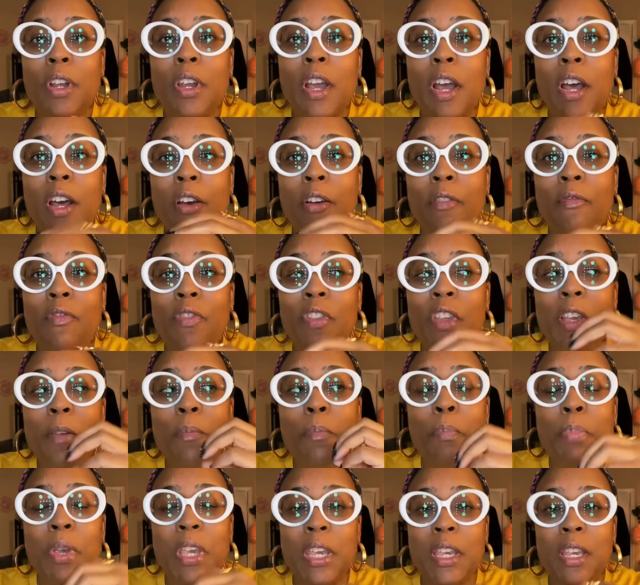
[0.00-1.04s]
of the
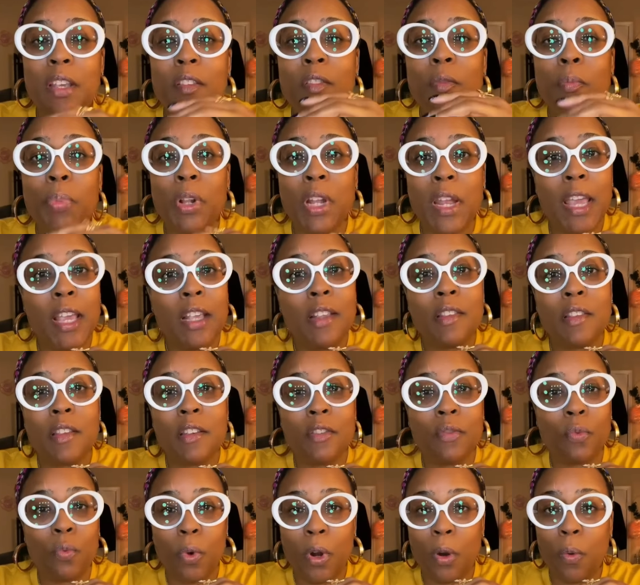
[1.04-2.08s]
biggest
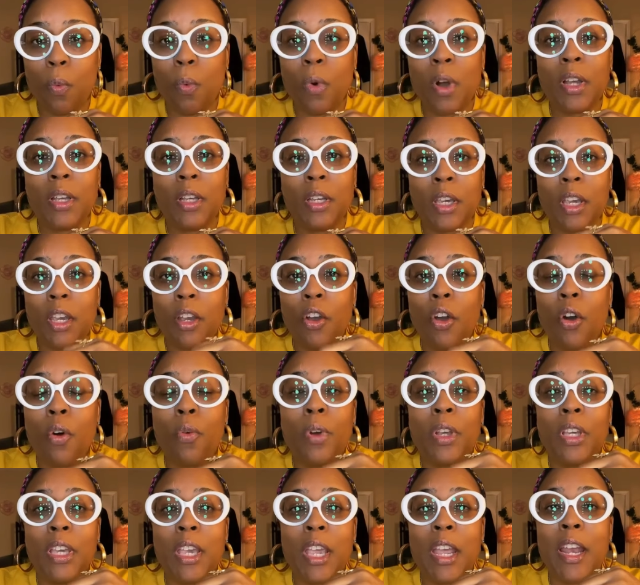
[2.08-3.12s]
places where one can go
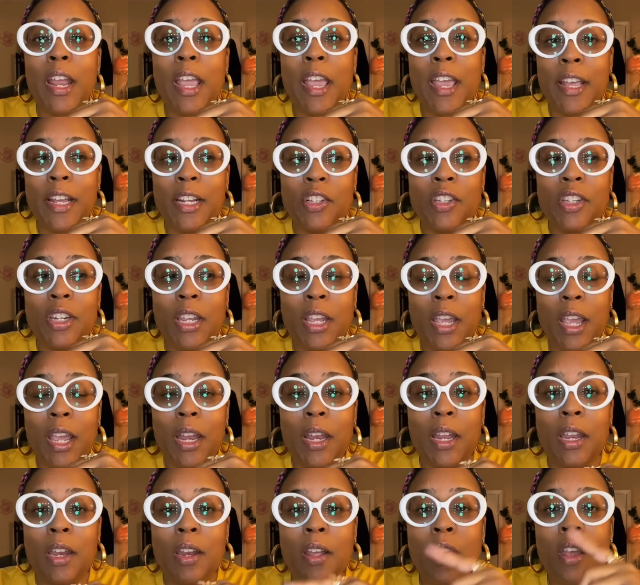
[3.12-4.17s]
and get
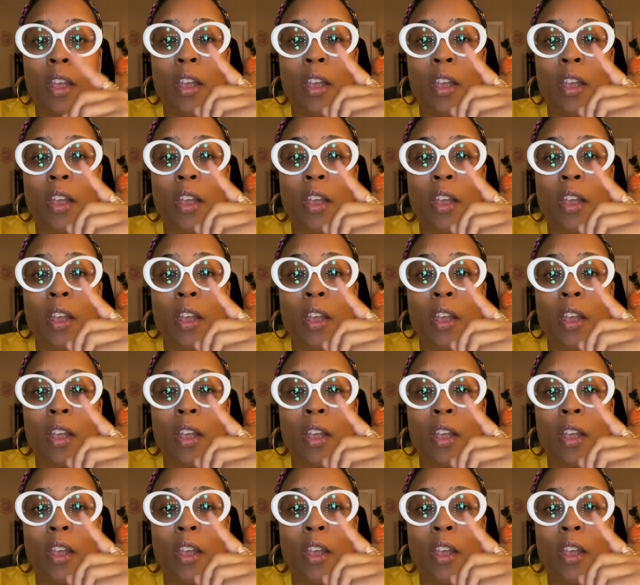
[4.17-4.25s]
educated